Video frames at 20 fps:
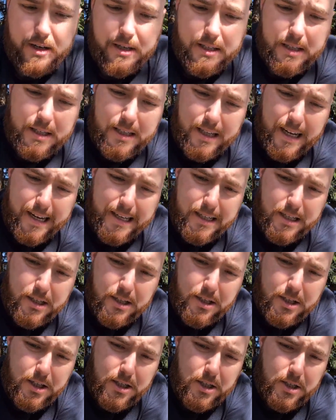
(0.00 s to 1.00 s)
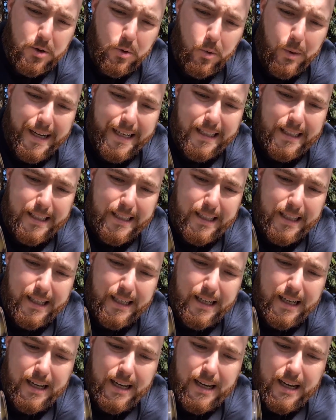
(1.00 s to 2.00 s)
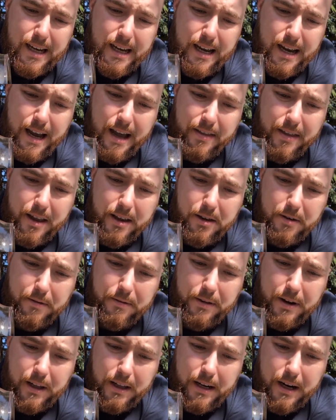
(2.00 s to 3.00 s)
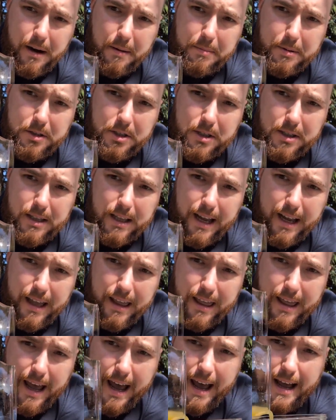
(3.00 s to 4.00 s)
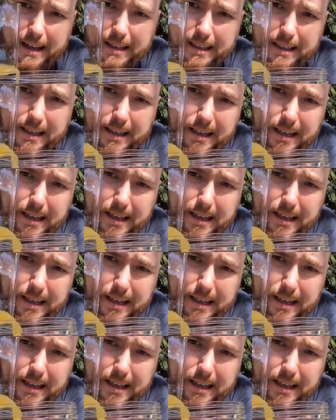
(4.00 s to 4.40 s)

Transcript: because it's nice and sweet. And then you fill it up just like that,